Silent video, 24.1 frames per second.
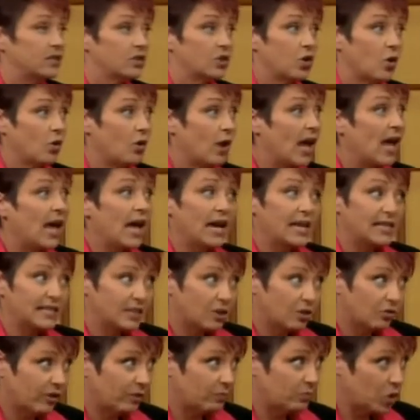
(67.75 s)
So a
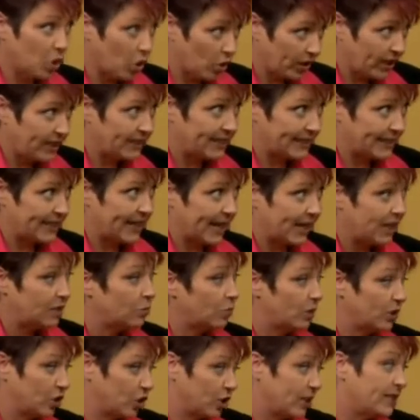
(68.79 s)
self-hypnotic state,
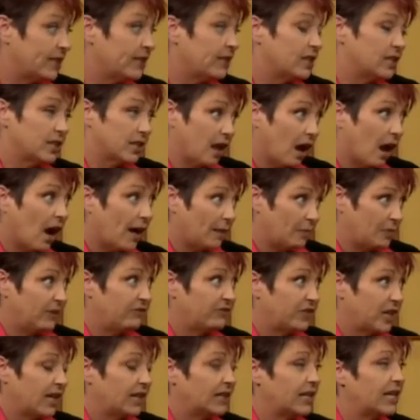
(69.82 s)
which is the types
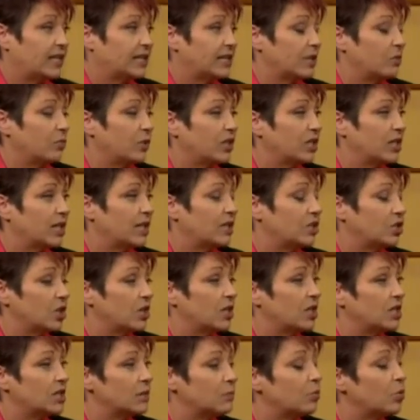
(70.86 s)
of techniques that we teach
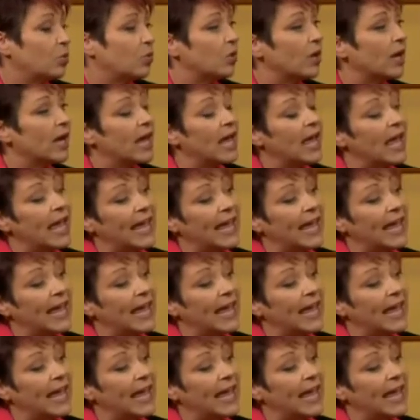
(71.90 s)
in this book,